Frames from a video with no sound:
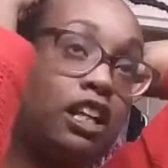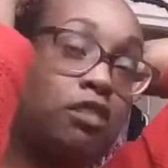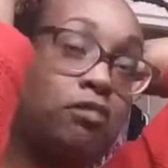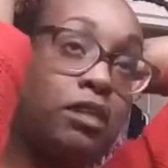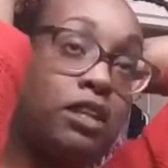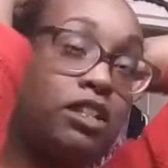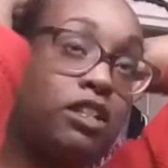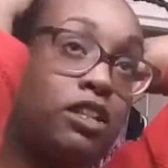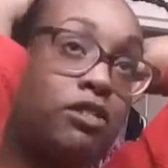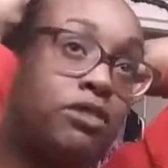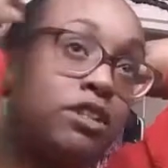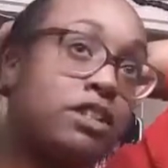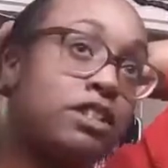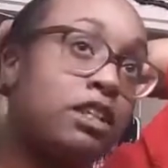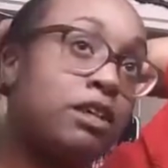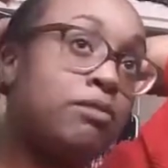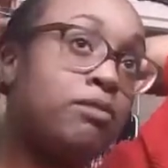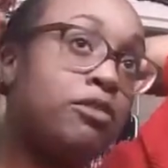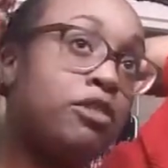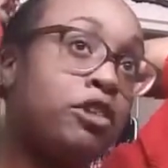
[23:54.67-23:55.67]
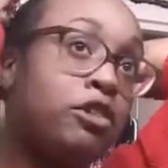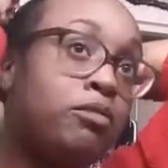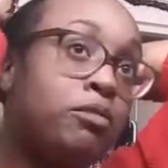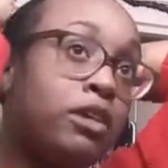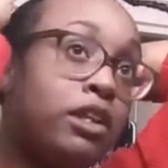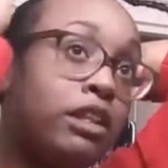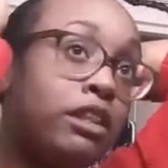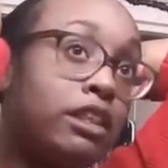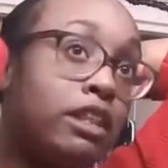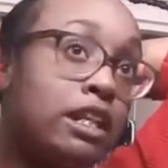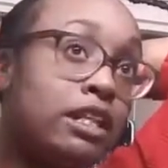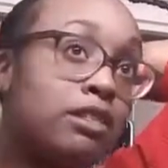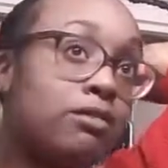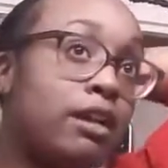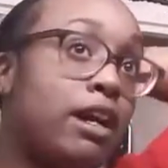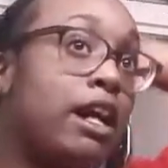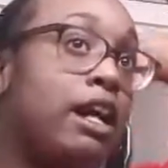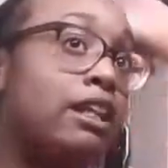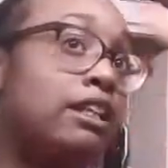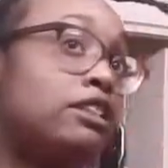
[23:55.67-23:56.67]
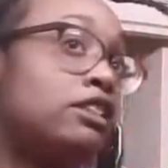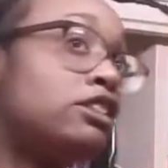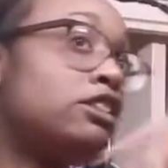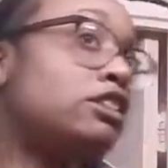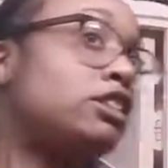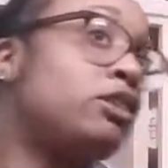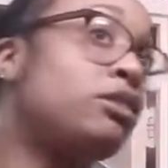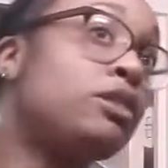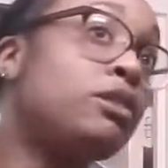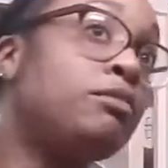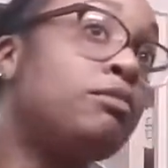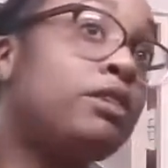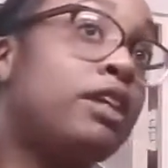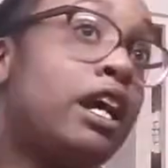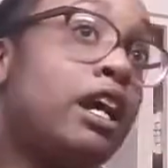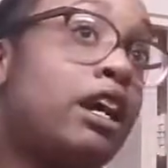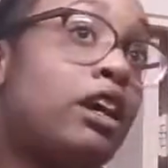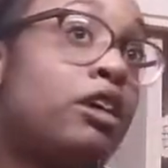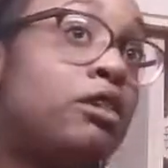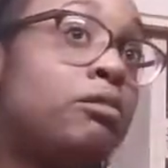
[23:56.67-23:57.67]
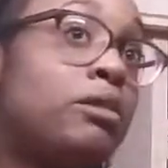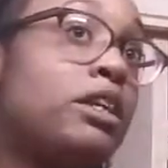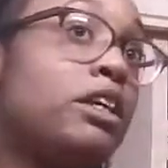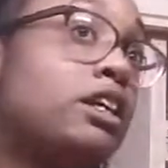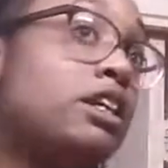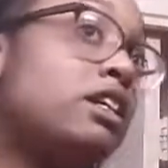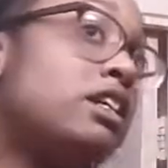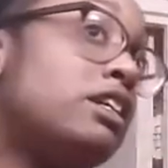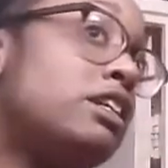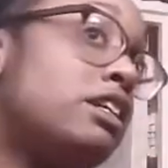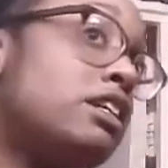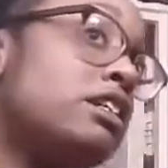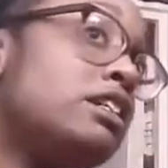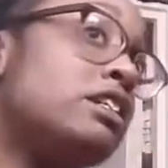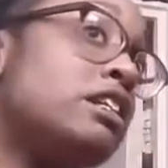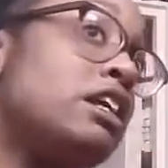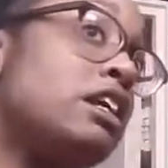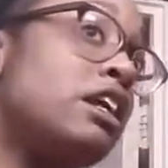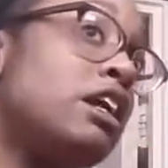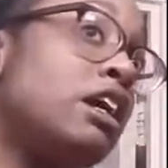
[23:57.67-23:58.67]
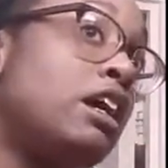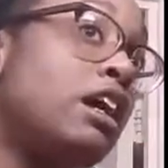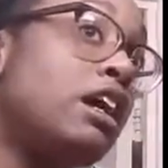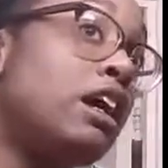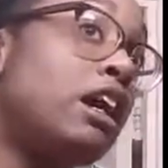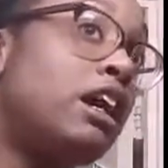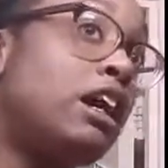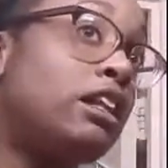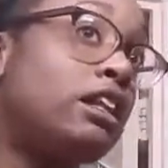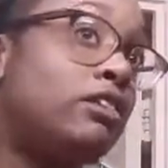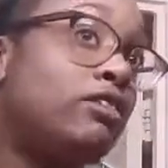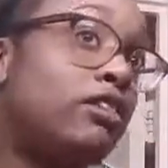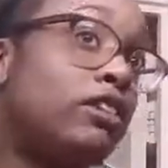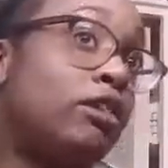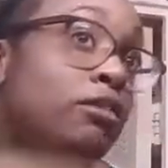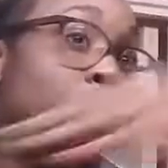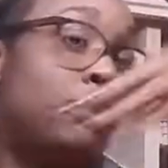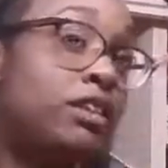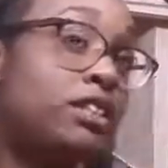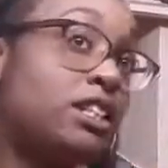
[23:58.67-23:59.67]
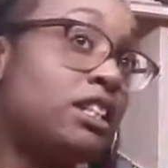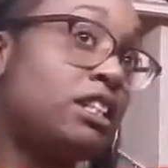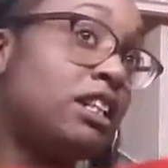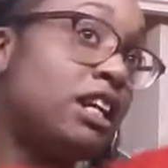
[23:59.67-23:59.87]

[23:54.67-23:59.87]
keep my sewings up for a month. That's why I like to sew them down, because I live a busy